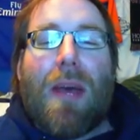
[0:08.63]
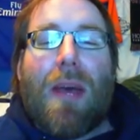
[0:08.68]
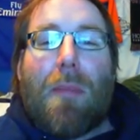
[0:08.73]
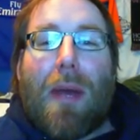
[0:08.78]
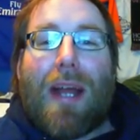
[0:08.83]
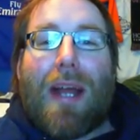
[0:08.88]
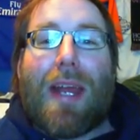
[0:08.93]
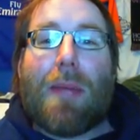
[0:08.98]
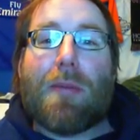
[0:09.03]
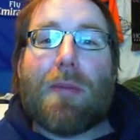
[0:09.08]

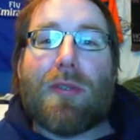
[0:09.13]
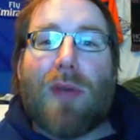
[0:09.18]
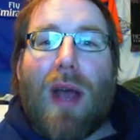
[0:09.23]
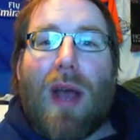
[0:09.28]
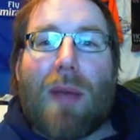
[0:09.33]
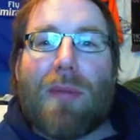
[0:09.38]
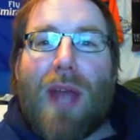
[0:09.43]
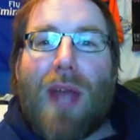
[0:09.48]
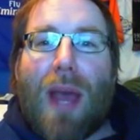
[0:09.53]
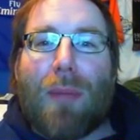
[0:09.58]
My name is
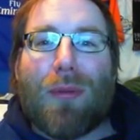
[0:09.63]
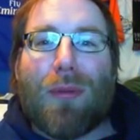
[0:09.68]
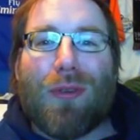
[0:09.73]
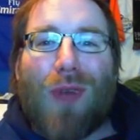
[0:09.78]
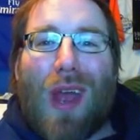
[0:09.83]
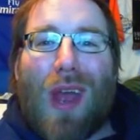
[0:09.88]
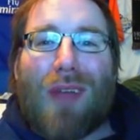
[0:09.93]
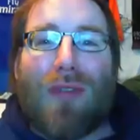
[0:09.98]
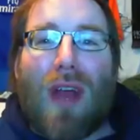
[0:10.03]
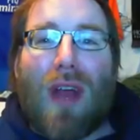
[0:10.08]
Rob Diamond,
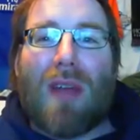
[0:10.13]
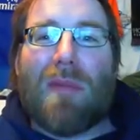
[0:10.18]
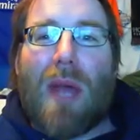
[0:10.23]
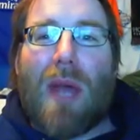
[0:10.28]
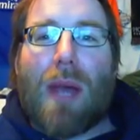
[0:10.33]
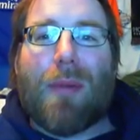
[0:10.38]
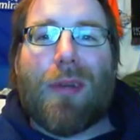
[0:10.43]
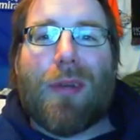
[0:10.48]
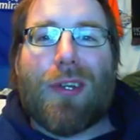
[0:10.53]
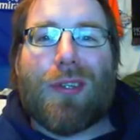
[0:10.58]
Rad Rob
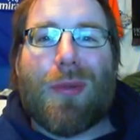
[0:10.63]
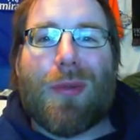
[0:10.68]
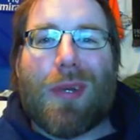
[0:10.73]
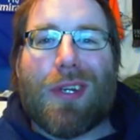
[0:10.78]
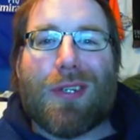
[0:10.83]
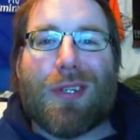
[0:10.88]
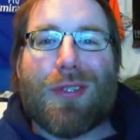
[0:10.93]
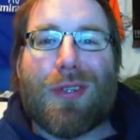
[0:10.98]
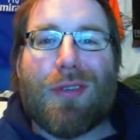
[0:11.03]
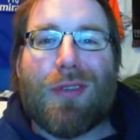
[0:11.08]
Diamond on
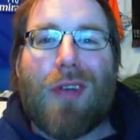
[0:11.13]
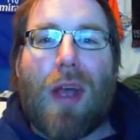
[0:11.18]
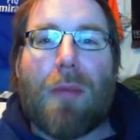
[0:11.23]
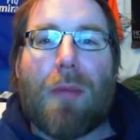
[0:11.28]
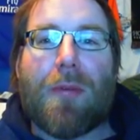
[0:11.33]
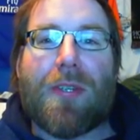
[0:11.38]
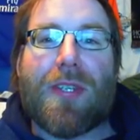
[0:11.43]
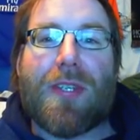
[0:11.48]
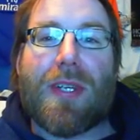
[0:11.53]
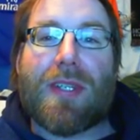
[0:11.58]
Twitter, Sir
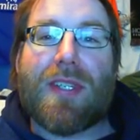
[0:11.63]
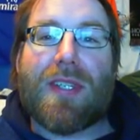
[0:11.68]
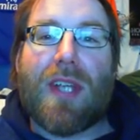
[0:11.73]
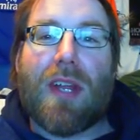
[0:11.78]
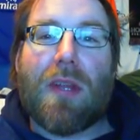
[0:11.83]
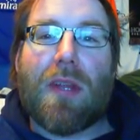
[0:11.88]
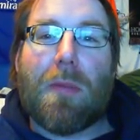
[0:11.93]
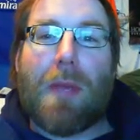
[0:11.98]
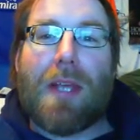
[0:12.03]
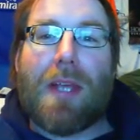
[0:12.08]
Robert Six on
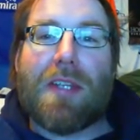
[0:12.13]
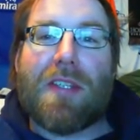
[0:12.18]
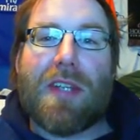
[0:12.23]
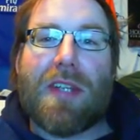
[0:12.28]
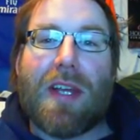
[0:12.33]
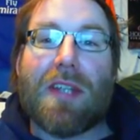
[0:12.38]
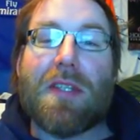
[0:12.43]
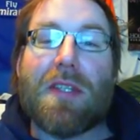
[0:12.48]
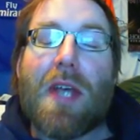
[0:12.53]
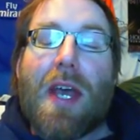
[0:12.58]
all the main
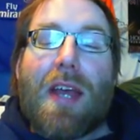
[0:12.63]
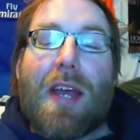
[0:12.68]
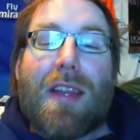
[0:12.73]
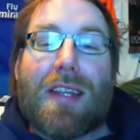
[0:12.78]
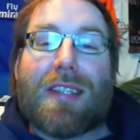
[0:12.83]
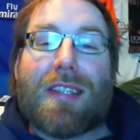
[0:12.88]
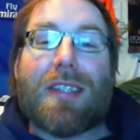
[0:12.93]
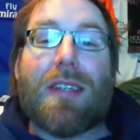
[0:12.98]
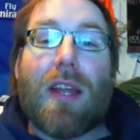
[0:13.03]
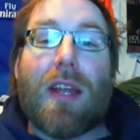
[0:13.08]
sites.
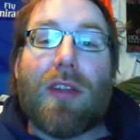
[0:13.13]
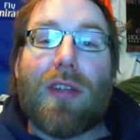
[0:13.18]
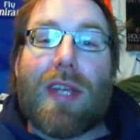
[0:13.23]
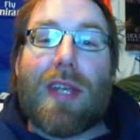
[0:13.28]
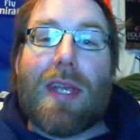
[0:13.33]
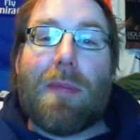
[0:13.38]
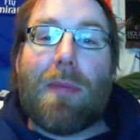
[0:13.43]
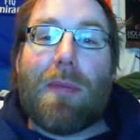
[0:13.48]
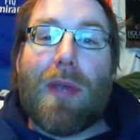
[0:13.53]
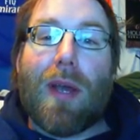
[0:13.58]
This is another
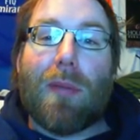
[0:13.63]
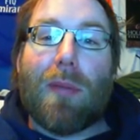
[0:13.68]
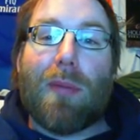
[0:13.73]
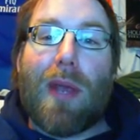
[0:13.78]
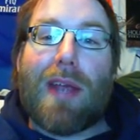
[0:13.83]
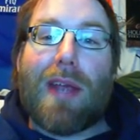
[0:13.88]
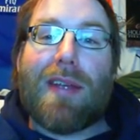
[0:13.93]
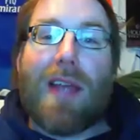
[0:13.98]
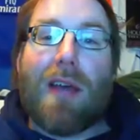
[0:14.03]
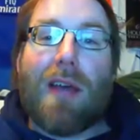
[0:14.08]
E P L
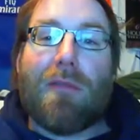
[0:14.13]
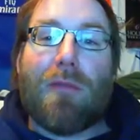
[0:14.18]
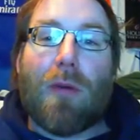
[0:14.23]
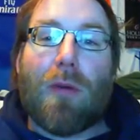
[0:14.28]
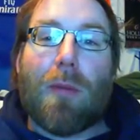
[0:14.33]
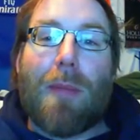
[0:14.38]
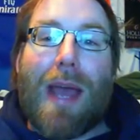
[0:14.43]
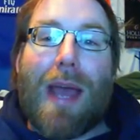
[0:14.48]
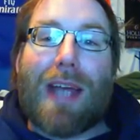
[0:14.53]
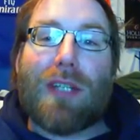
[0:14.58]
breakdown
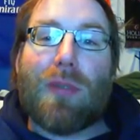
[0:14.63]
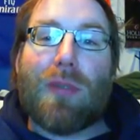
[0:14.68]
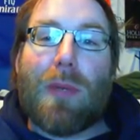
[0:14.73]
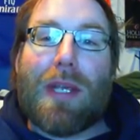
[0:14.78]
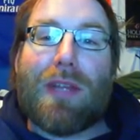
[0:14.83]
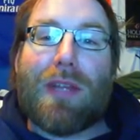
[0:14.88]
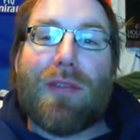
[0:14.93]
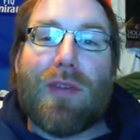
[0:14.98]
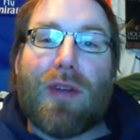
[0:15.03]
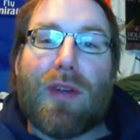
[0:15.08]
for Match
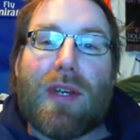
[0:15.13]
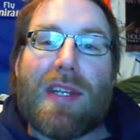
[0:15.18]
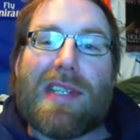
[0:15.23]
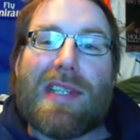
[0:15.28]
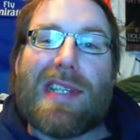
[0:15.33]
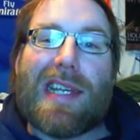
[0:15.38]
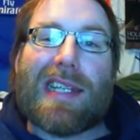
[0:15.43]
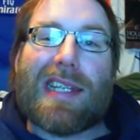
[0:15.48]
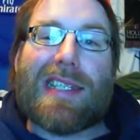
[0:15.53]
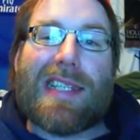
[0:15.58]
Week
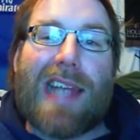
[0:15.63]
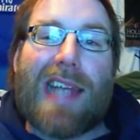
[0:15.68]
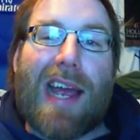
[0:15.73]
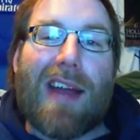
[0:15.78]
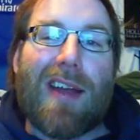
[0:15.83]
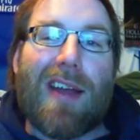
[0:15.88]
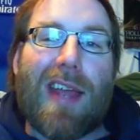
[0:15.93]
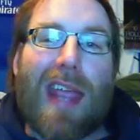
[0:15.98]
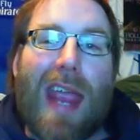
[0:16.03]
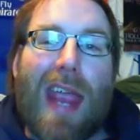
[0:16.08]
thirty-six,
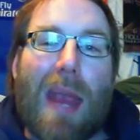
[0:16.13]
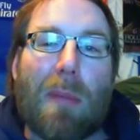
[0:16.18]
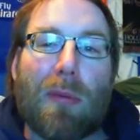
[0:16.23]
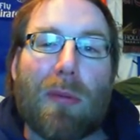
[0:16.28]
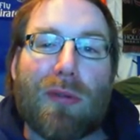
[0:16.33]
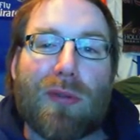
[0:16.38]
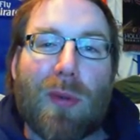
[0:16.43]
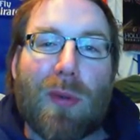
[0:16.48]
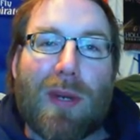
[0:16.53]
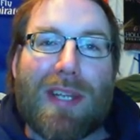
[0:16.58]
Saturday,
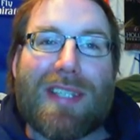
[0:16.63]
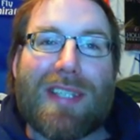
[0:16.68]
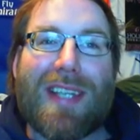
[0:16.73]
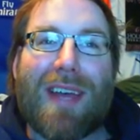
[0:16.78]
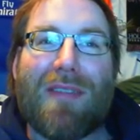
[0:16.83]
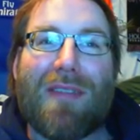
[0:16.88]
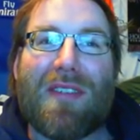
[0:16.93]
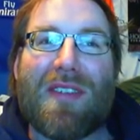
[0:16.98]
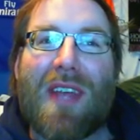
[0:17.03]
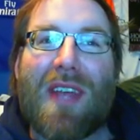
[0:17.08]
April
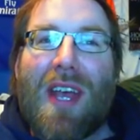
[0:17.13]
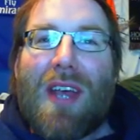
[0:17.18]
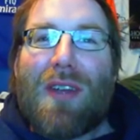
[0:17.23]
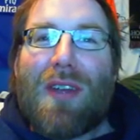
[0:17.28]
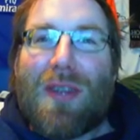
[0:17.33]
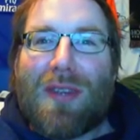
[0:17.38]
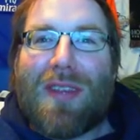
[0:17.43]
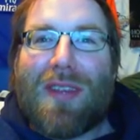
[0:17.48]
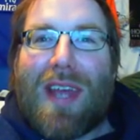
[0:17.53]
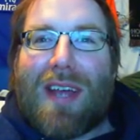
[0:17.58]
twenty-seventh,
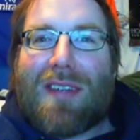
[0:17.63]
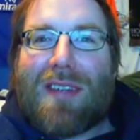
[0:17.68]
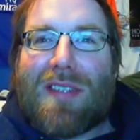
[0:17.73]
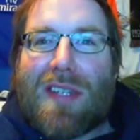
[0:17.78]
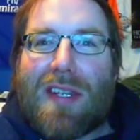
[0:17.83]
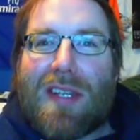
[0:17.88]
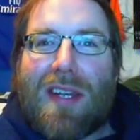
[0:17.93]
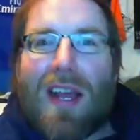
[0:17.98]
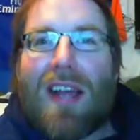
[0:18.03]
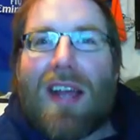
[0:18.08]
two
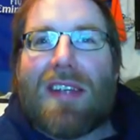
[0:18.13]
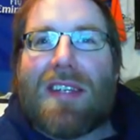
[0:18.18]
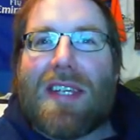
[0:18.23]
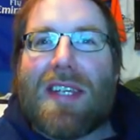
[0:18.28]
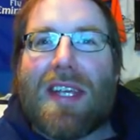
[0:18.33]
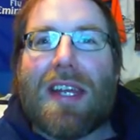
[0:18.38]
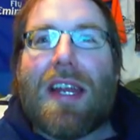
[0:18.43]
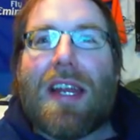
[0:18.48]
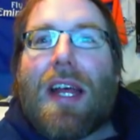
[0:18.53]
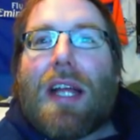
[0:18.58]
thousand
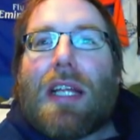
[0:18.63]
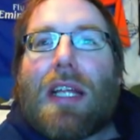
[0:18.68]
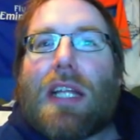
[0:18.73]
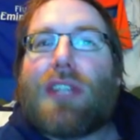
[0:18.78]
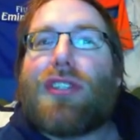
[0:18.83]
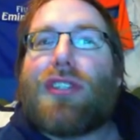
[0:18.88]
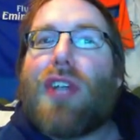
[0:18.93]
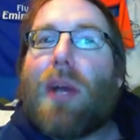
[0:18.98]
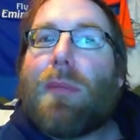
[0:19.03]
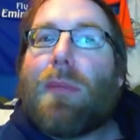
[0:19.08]
nineteen.
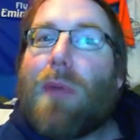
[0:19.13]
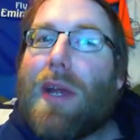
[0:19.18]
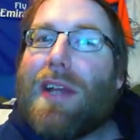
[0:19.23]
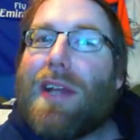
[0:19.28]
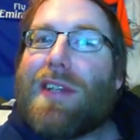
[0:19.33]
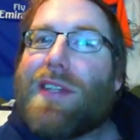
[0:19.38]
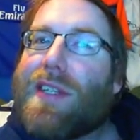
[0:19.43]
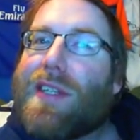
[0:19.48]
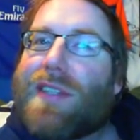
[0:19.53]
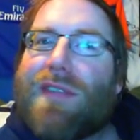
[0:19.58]
Let's jump right
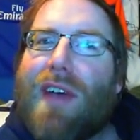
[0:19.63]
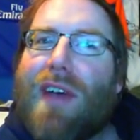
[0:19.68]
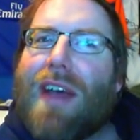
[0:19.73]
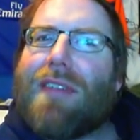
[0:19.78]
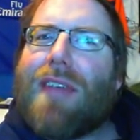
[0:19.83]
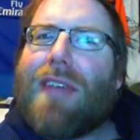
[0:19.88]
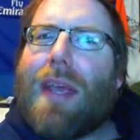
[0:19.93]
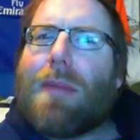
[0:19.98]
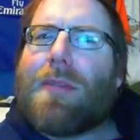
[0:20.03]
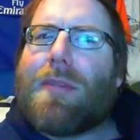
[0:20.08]
into this
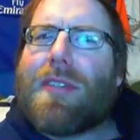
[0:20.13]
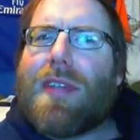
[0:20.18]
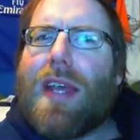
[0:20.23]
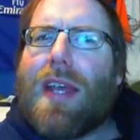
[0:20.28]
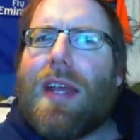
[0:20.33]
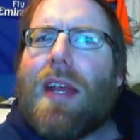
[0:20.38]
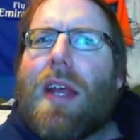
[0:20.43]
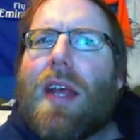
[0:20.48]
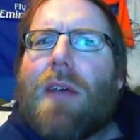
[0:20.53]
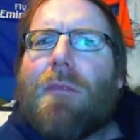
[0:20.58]
five-game
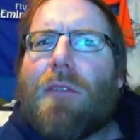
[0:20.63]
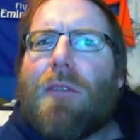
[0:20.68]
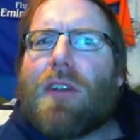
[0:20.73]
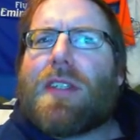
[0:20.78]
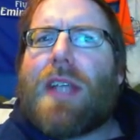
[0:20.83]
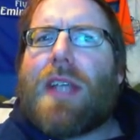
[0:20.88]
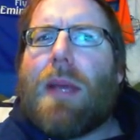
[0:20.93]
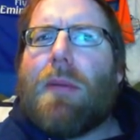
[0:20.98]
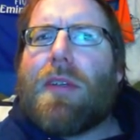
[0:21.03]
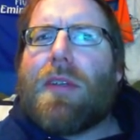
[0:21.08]
slate.
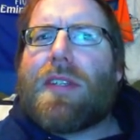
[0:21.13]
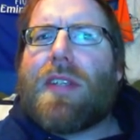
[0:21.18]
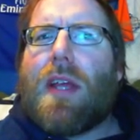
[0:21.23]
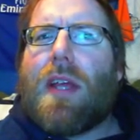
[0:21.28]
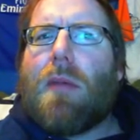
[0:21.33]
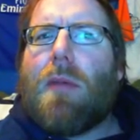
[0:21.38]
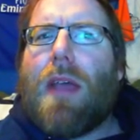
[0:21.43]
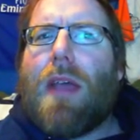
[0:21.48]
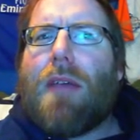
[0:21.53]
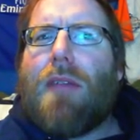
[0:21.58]
First game of the
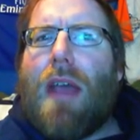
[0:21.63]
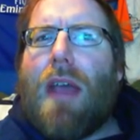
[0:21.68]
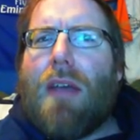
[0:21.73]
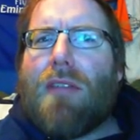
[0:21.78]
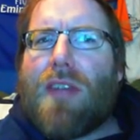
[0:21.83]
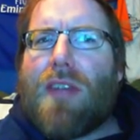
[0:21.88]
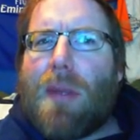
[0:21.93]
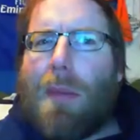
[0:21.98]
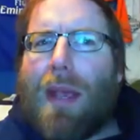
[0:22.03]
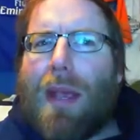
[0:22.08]
slate, we have
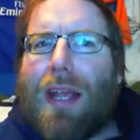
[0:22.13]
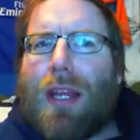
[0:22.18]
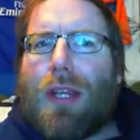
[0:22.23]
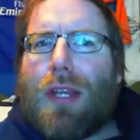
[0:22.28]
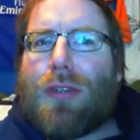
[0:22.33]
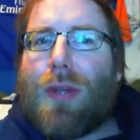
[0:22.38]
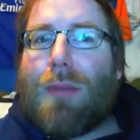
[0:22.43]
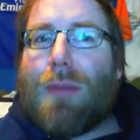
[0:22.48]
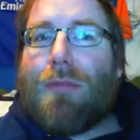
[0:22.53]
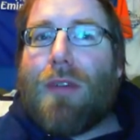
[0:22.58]
Everton making the
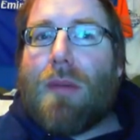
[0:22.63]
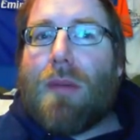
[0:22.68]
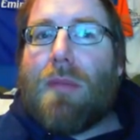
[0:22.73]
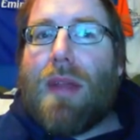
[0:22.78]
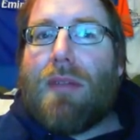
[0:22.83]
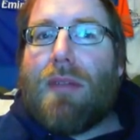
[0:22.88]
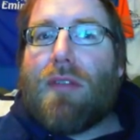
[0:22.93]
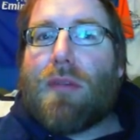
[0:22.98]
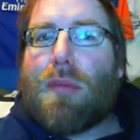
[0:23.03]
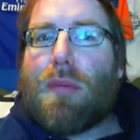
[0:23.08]
trip from
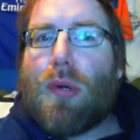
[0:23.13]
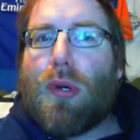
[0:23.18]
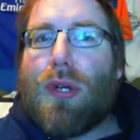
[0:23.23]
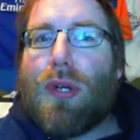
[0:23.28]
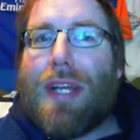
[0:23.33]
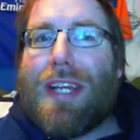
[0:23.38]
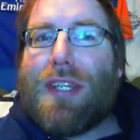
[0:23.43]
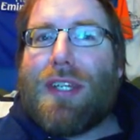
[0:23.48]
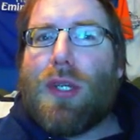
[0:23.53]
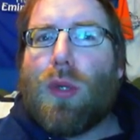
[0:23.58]
Liverpool
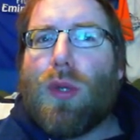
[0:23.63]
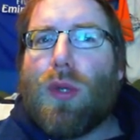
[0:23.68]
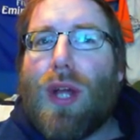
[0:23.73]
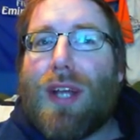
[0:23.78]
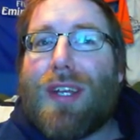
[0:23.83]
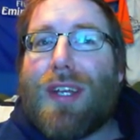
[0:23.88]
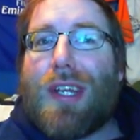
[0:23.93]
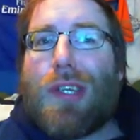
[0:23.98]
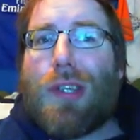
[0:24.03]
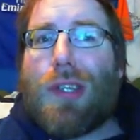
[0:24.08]
into
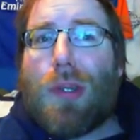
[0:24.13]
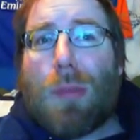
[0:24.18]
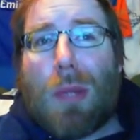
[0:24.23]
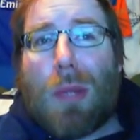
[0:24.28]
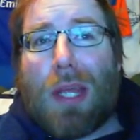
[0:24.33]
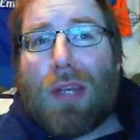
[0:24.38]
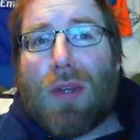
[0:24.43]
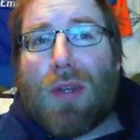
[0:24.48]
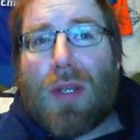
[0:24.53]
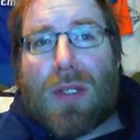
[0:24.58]
London to
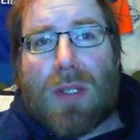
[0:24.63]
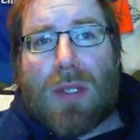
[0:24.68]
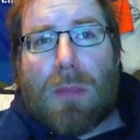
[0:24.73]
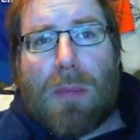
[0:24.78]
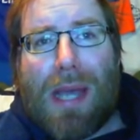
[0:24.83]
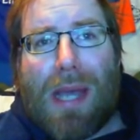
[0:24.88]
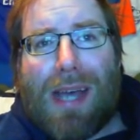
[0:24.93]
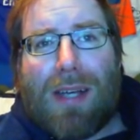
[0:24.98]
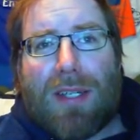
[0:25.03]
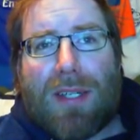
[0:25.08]
play Crystal
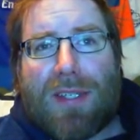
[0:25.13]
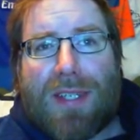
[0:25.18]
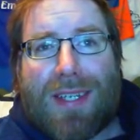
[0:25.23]
Palace.